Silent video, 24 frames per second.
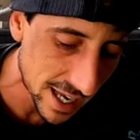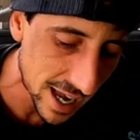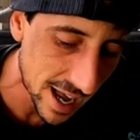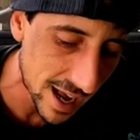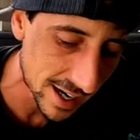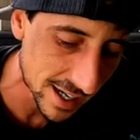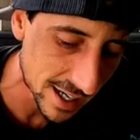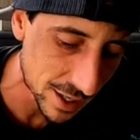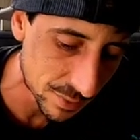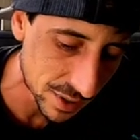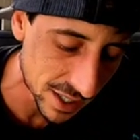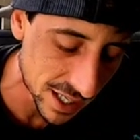we
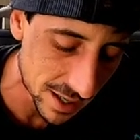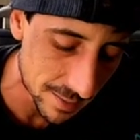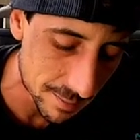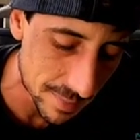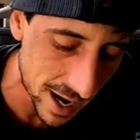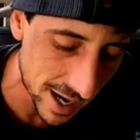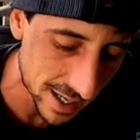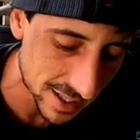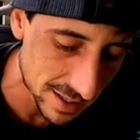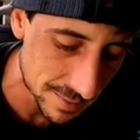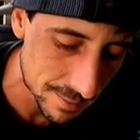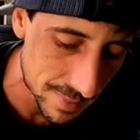got? Can we get a
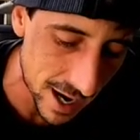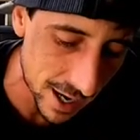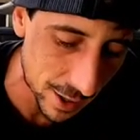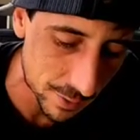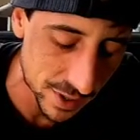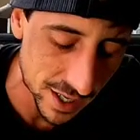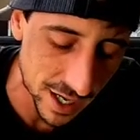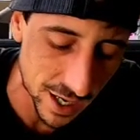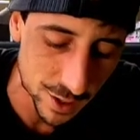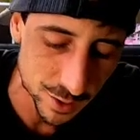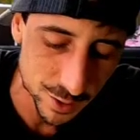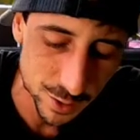back-to-back?
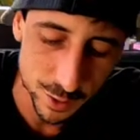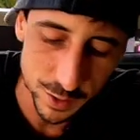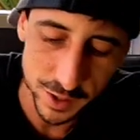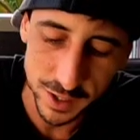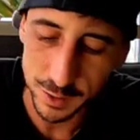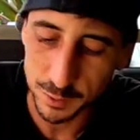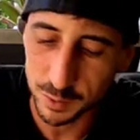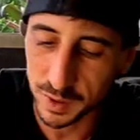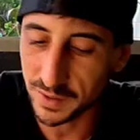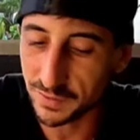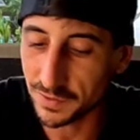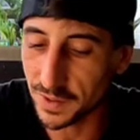We got a
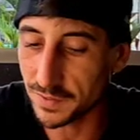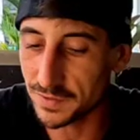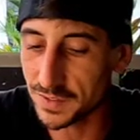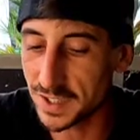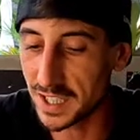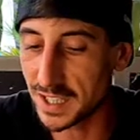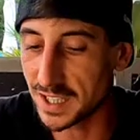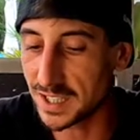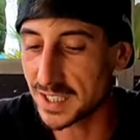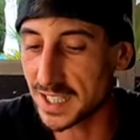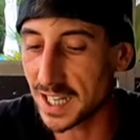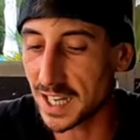33,
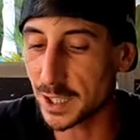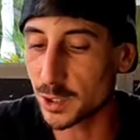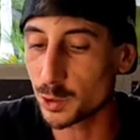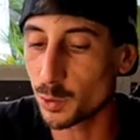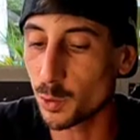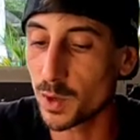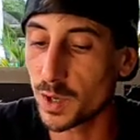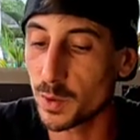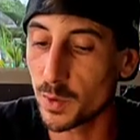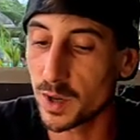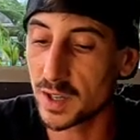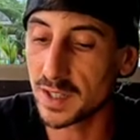15, 6,
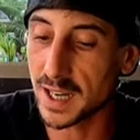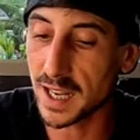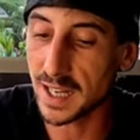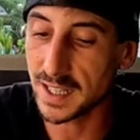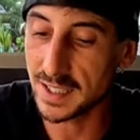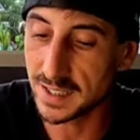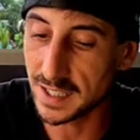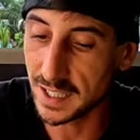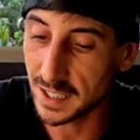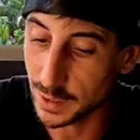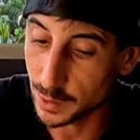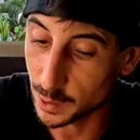21,
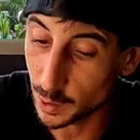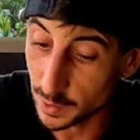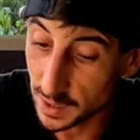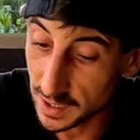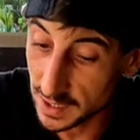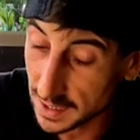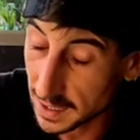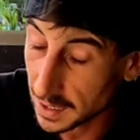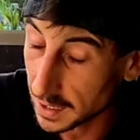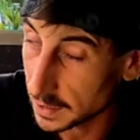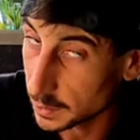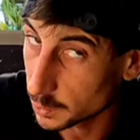19,
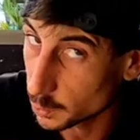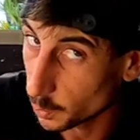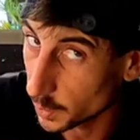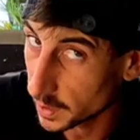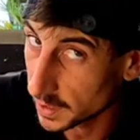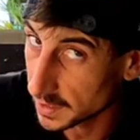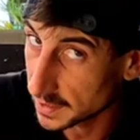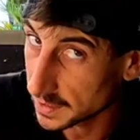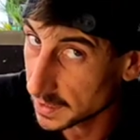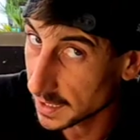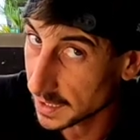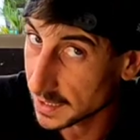39,
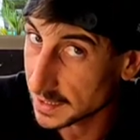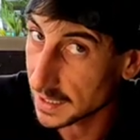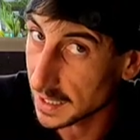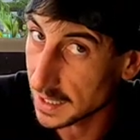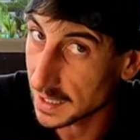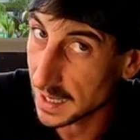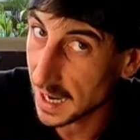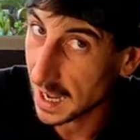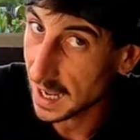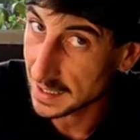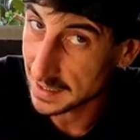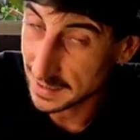26, and